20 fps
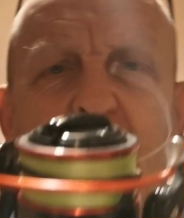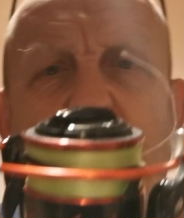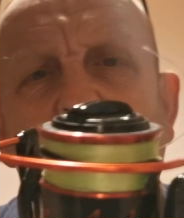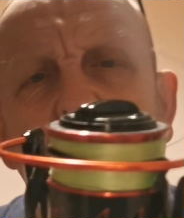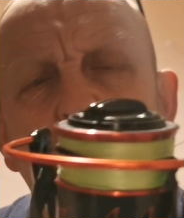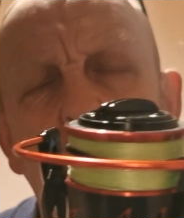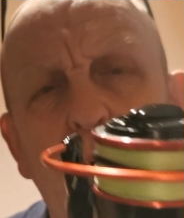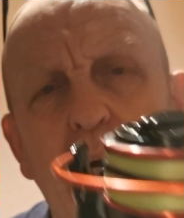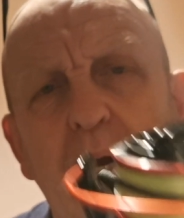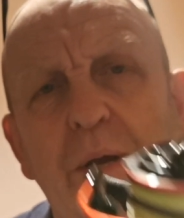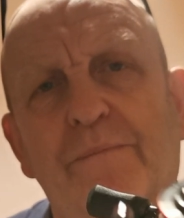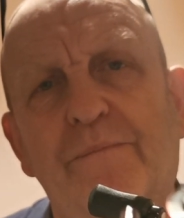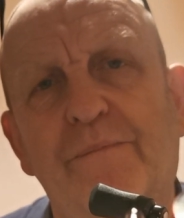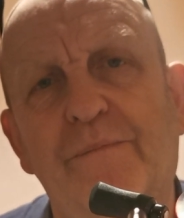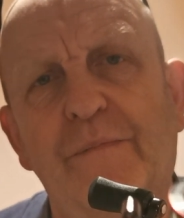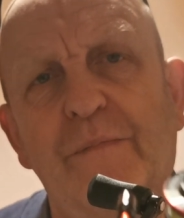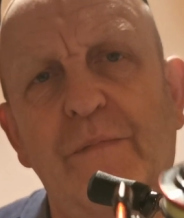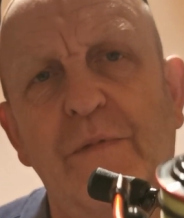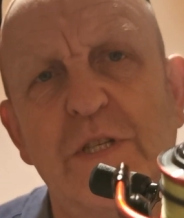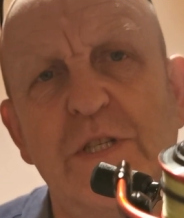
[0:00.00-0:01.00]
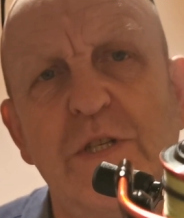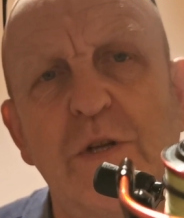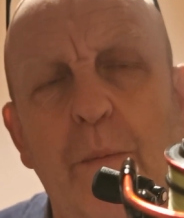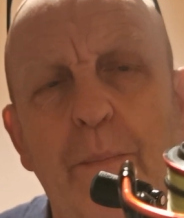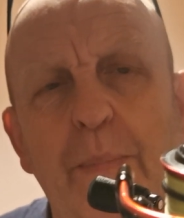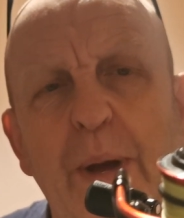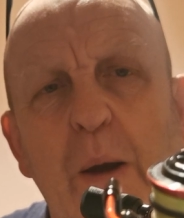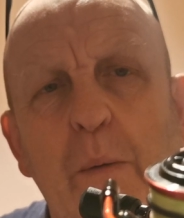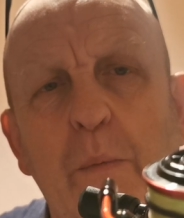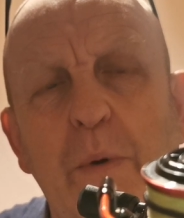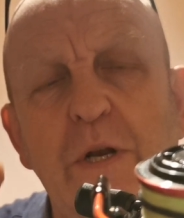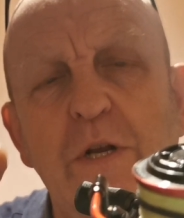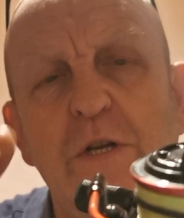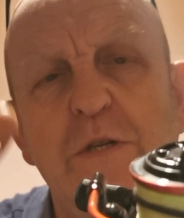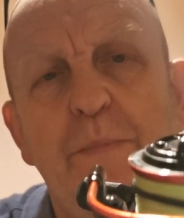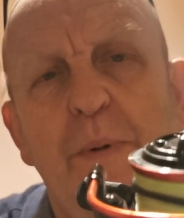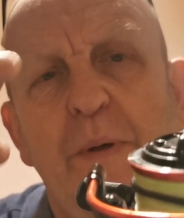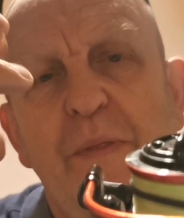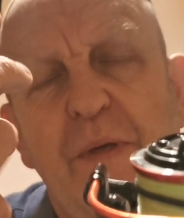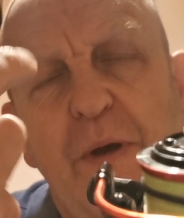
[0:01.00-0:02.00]
anyway, it's not about wind knots.
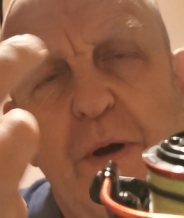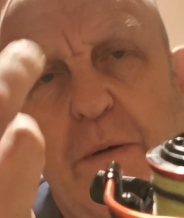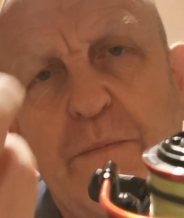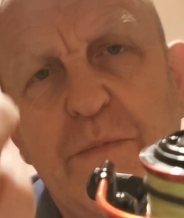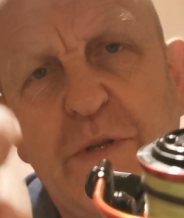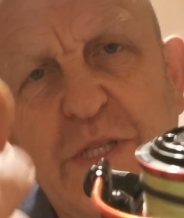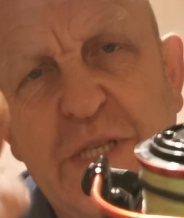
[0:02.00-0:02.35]
But I'm